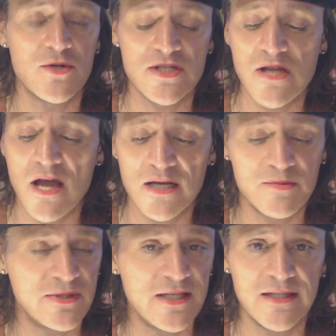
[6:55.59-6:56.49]
which is not
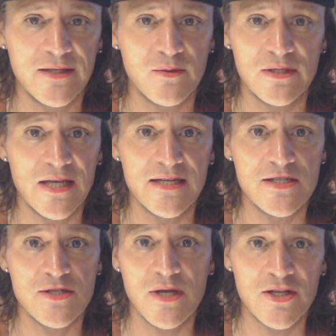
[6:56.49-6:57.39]
completely
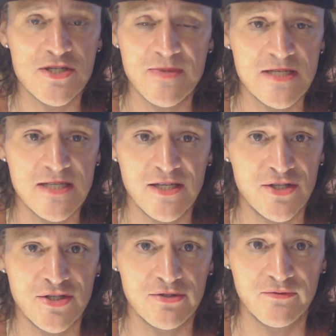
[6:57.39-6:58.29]
related to
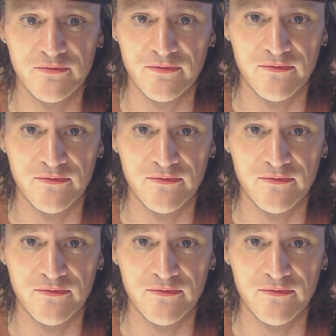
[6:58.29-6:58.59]
LGBTQ.